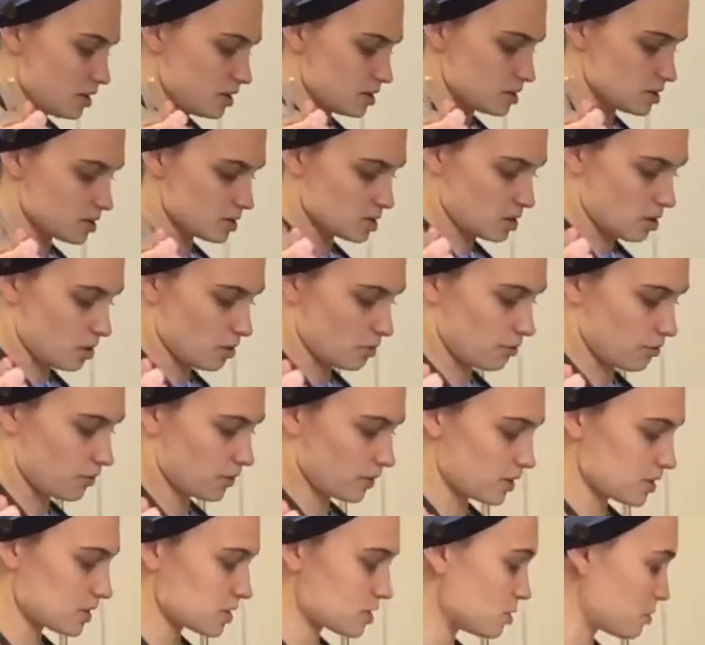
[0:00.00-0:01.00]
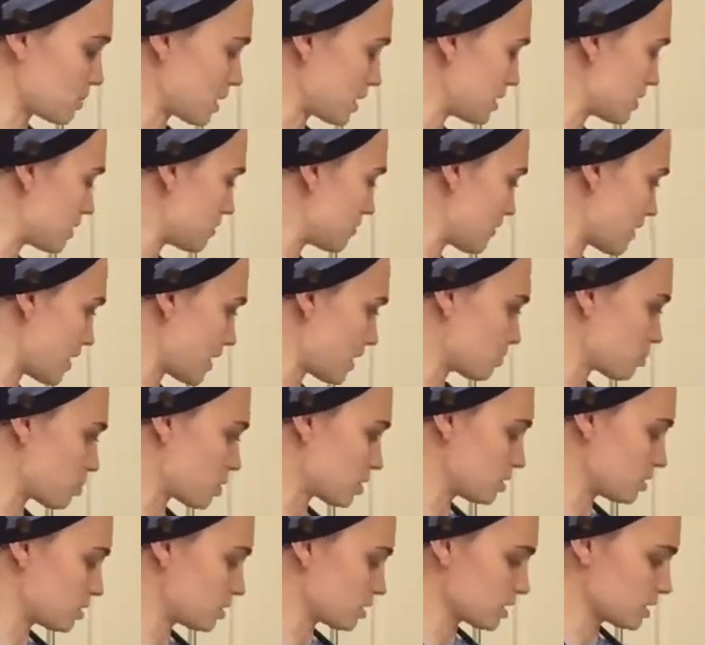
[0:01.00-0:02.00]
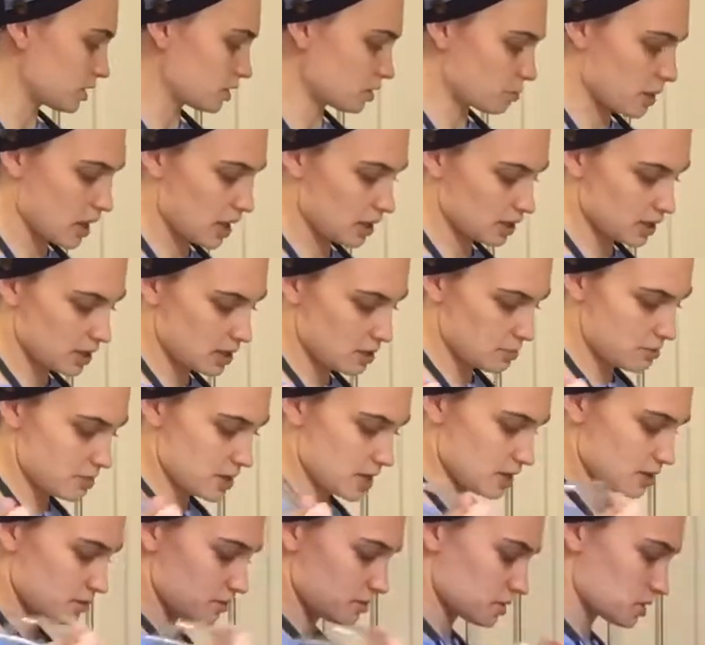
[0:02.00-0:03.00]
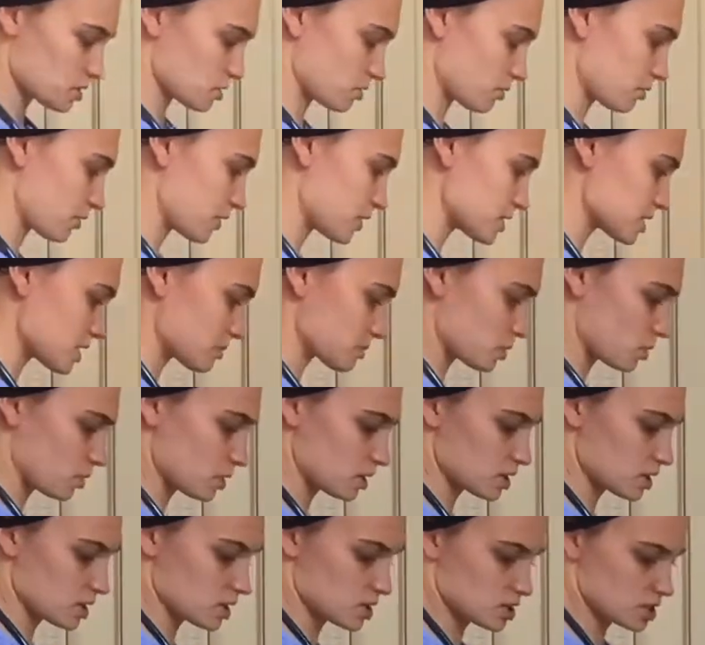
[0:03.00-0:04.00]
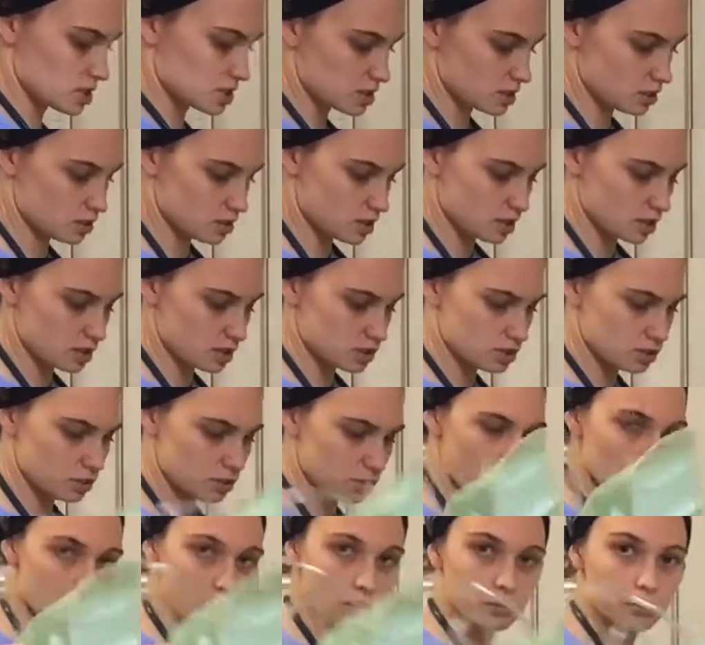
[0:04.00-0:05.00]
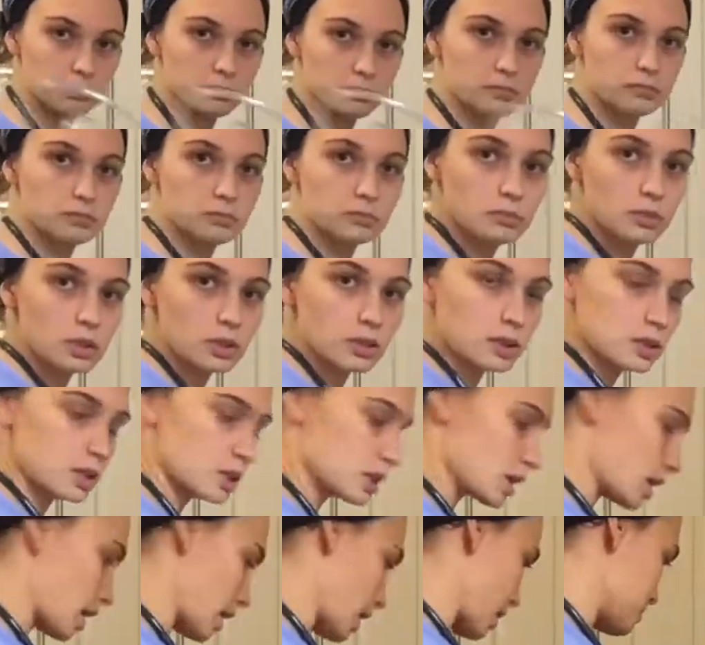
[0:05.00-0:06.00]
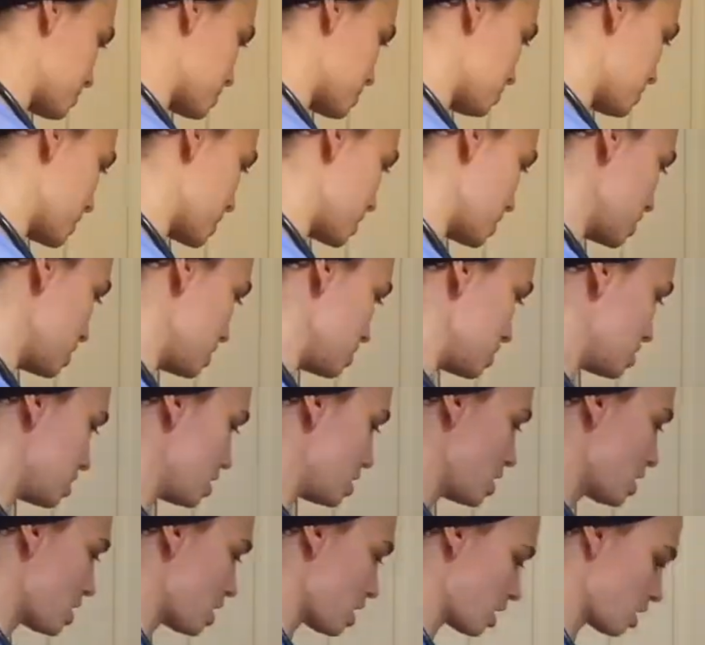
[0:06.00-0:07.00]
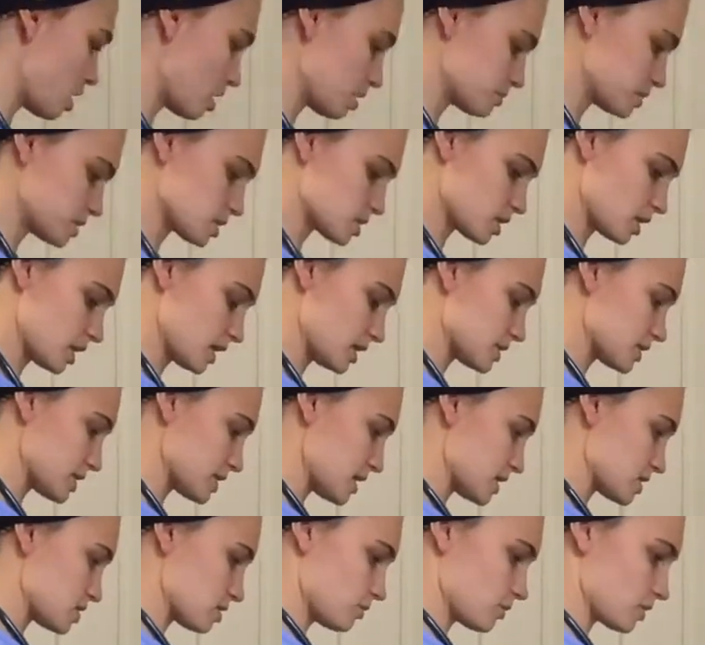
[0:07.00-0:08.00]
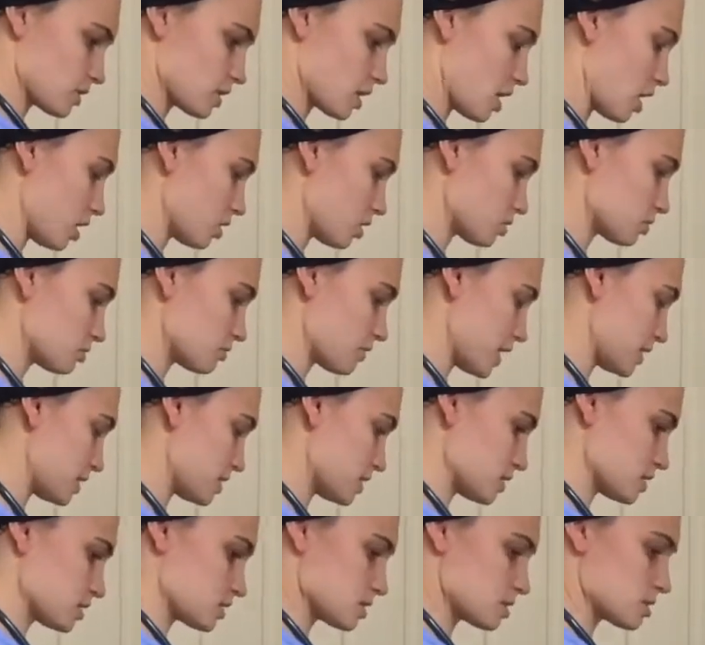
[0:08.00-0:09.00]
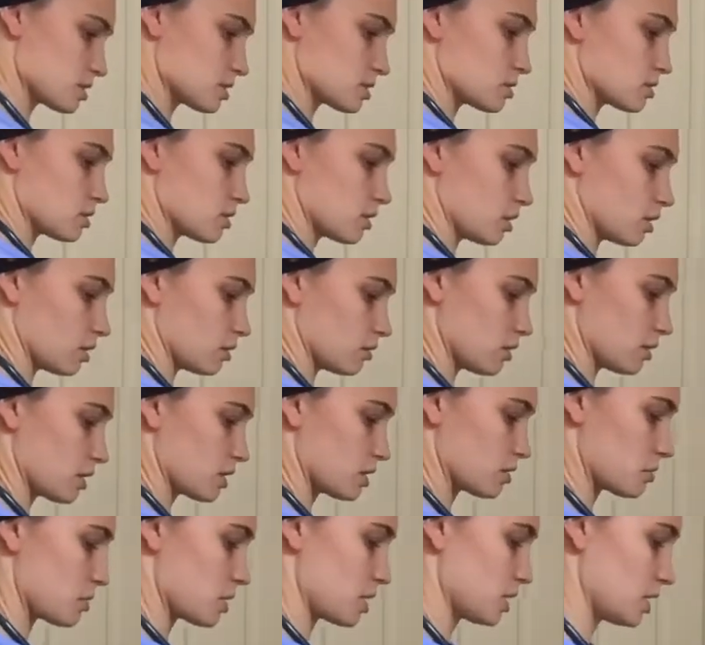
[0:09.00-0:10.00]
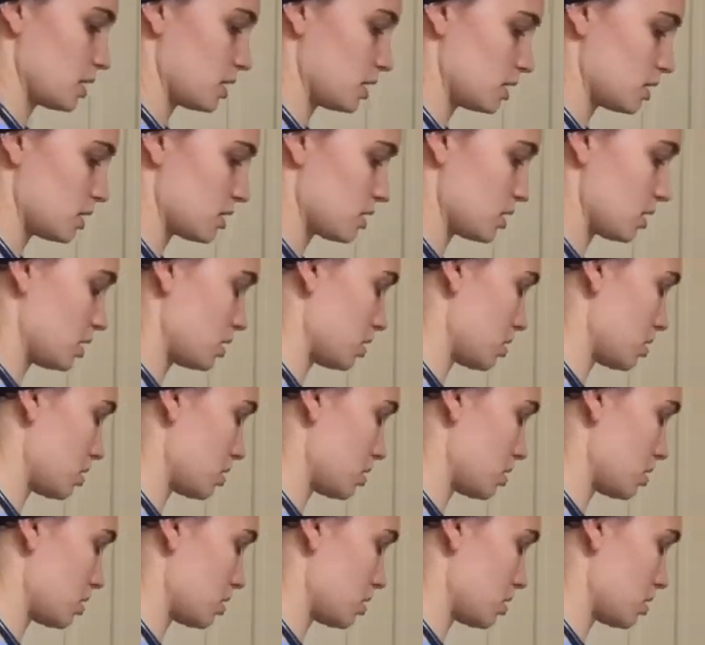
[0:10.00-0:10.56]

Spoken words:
So first, do you mind if I look at your belly a bit? So first, I'm going to just look at the abdomen. I'm just going to assess it for color, redness, erythema, anything